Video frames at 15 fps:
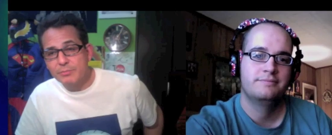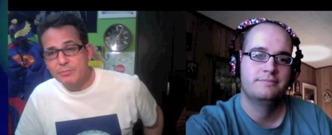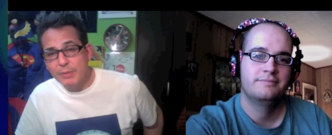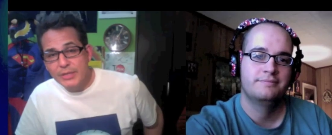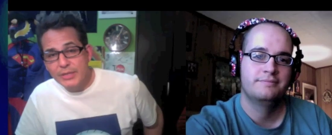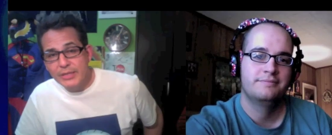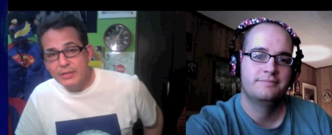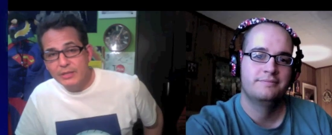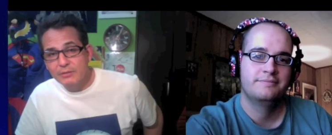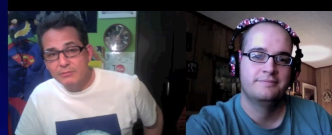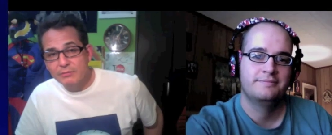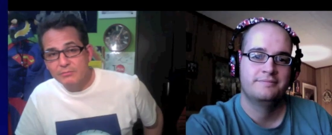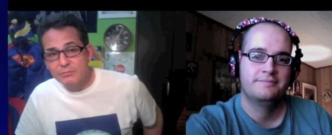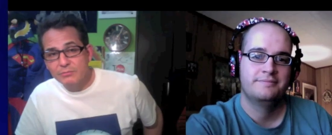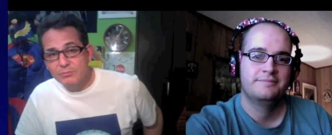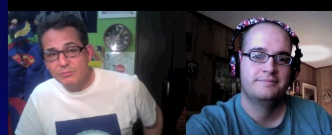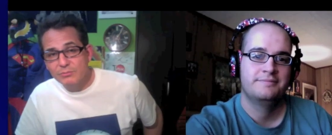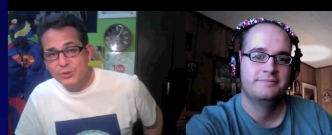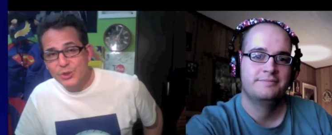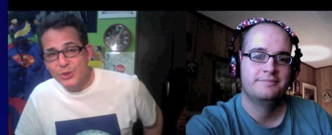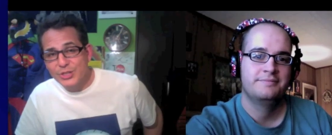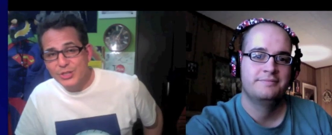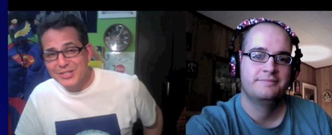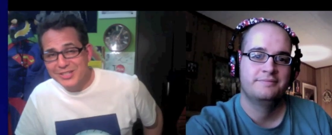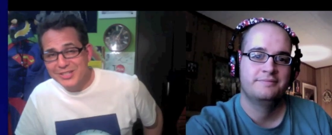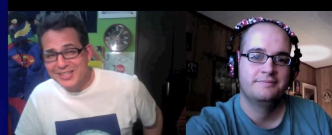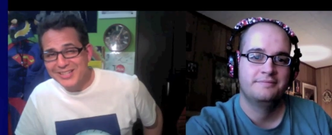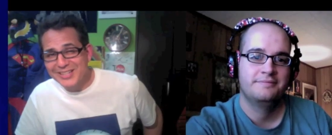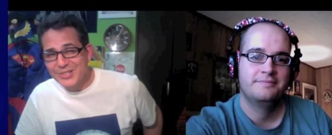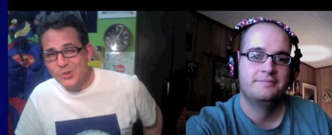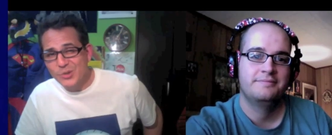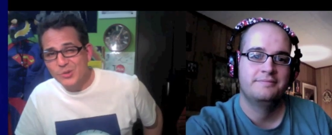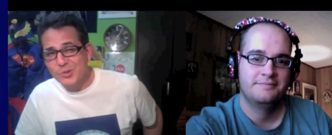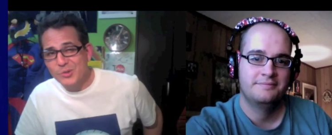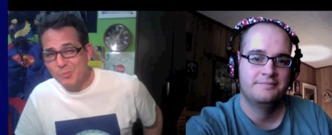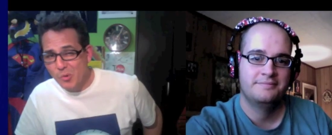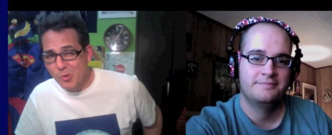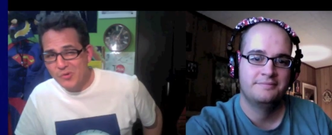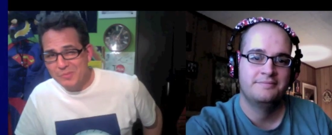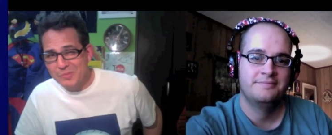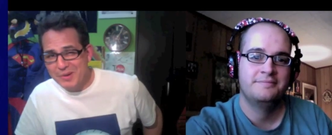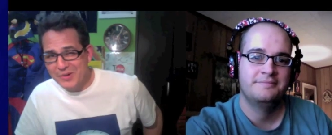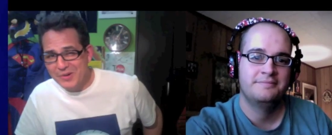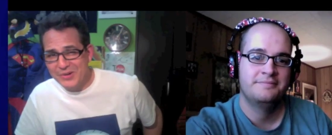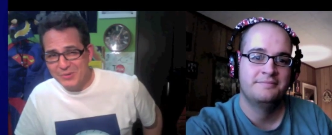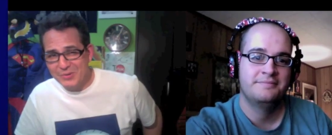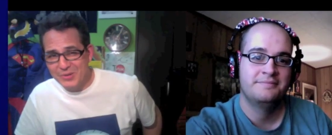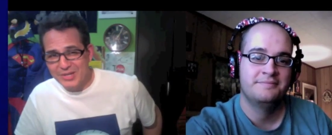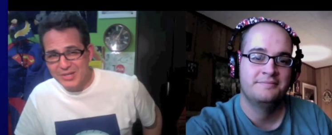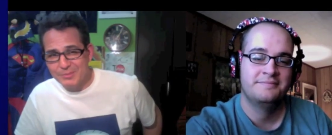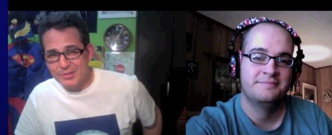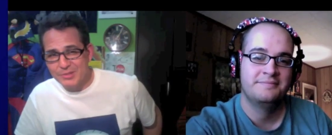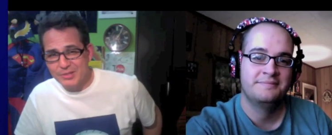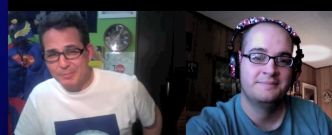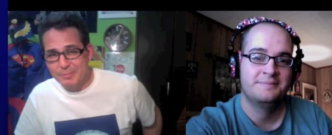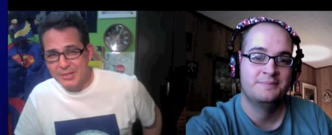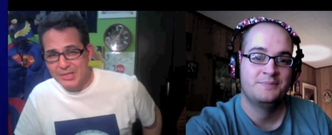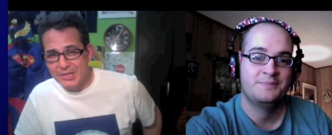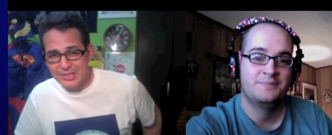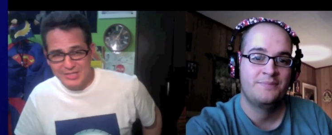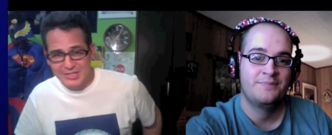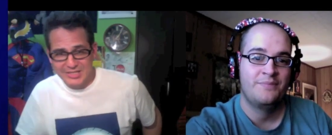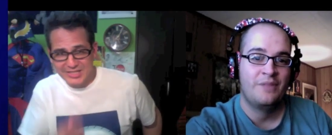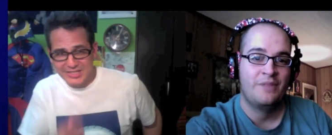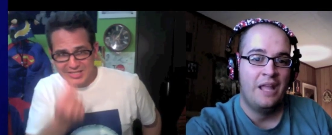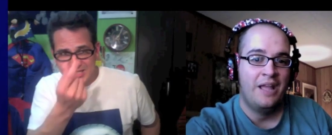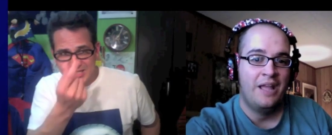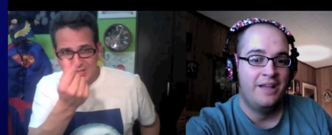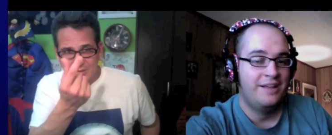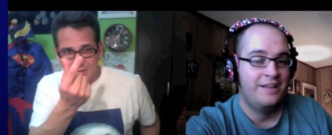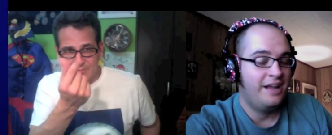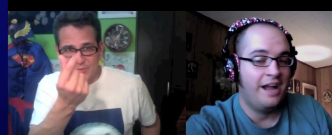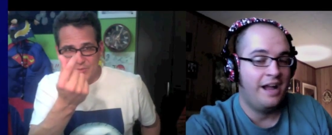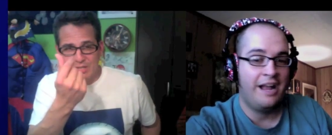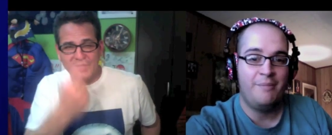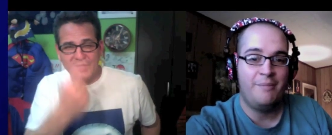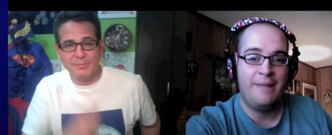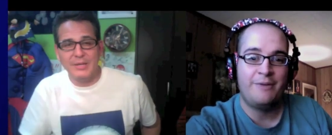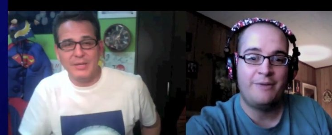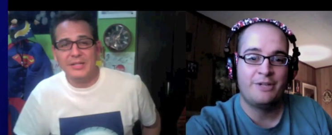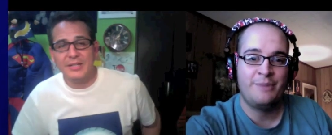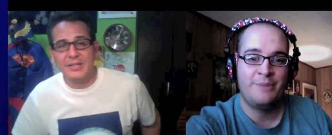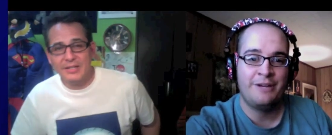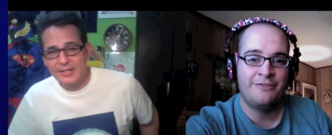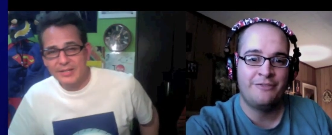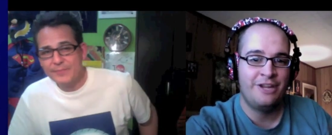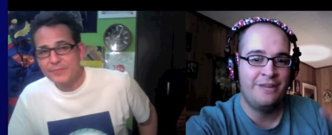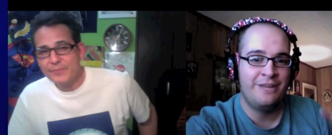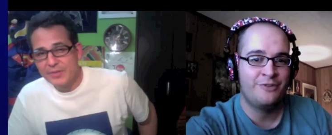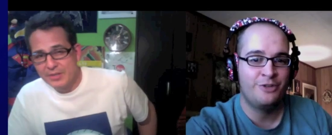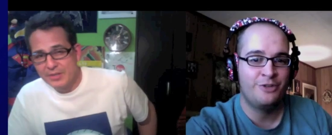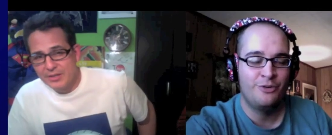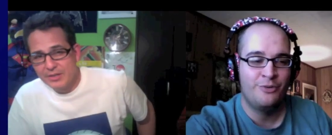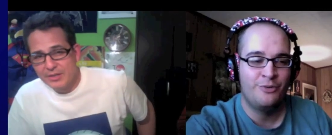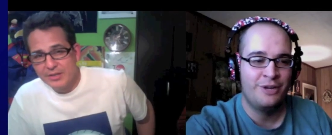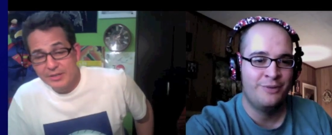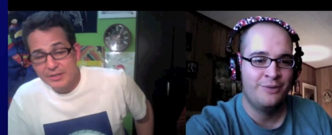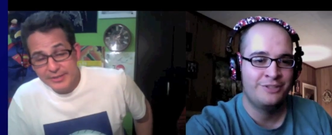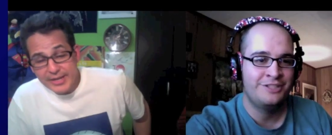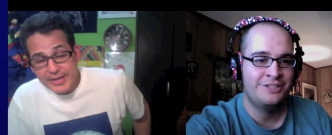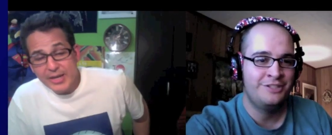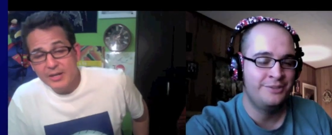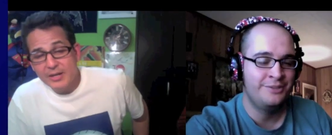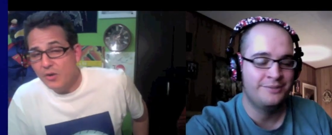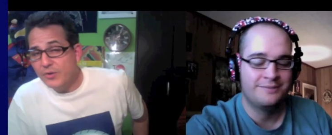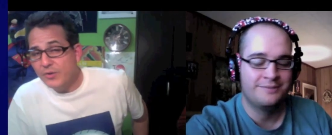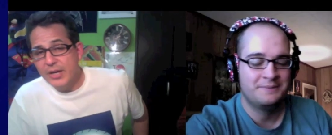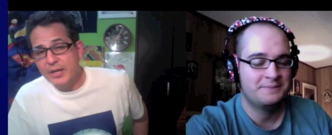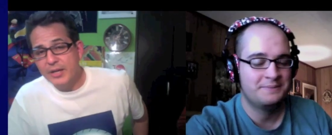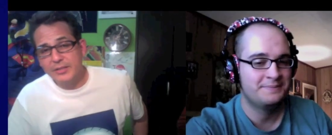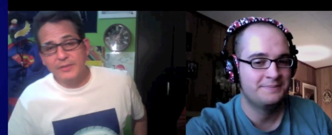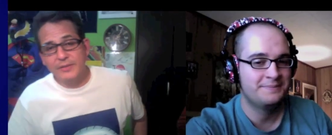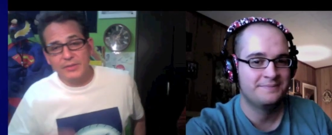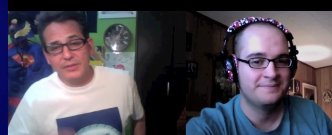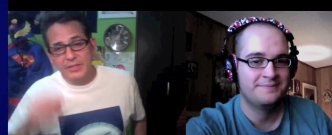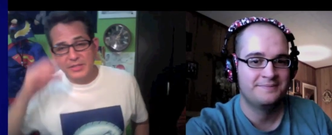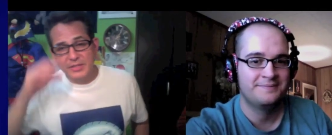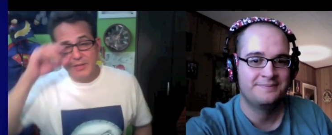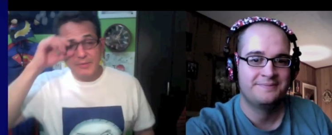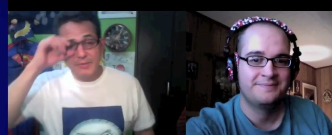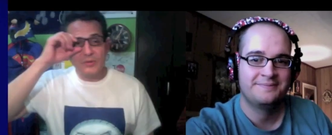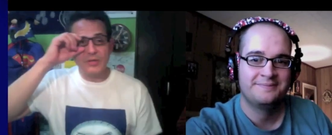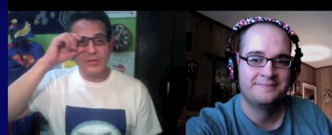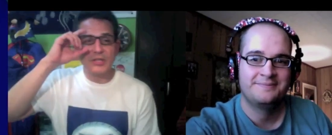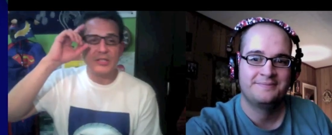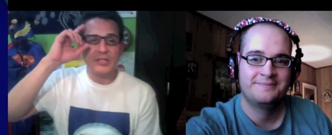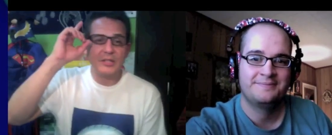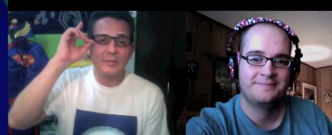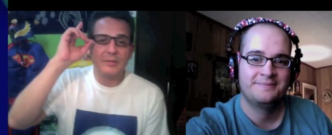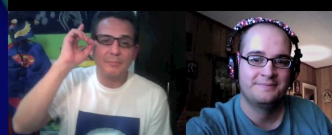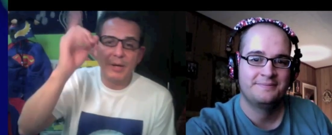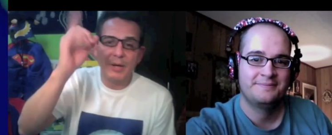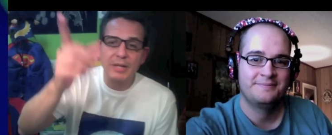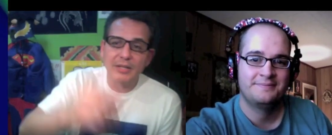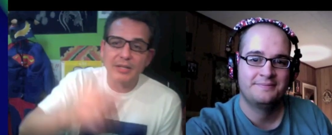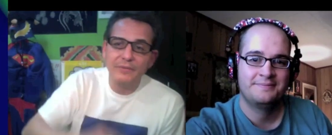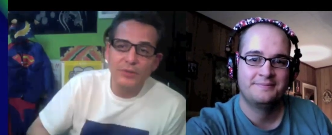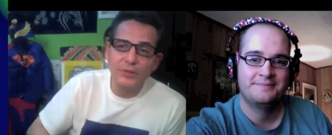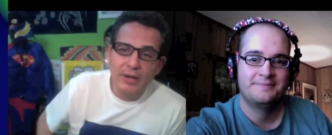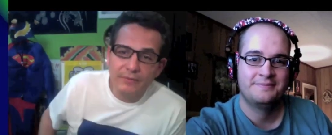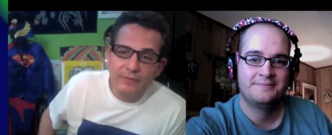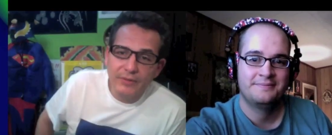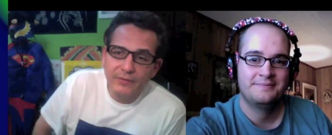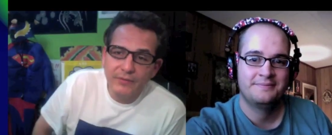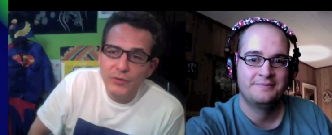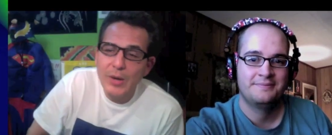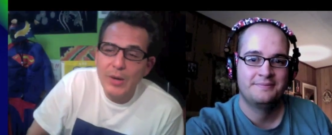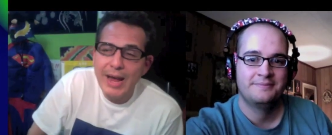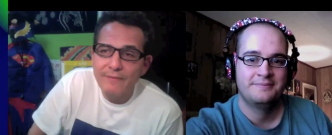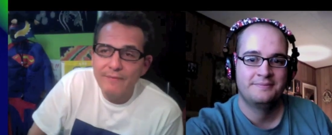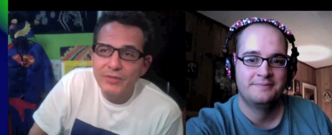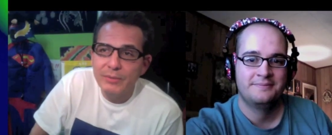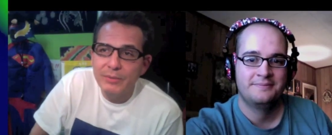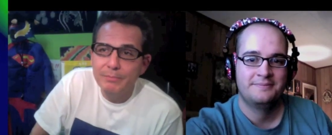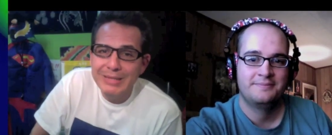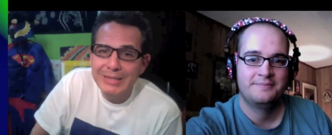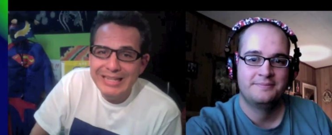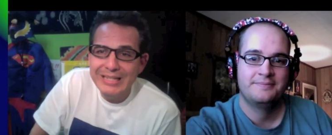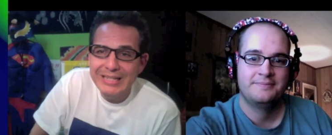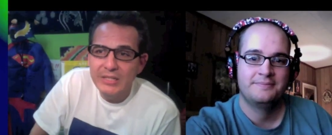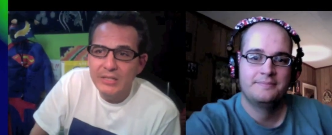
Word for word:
Speaker 1: money you're going to need. So the more the merrier when it comes to the bills. So
Speaker 2: I got mad money. Respect for him for doing what he wants
Speaker 1: to yeah, do. Yeah, oh yeah, definitely. I'm not criticizing him, but if you have if you have the means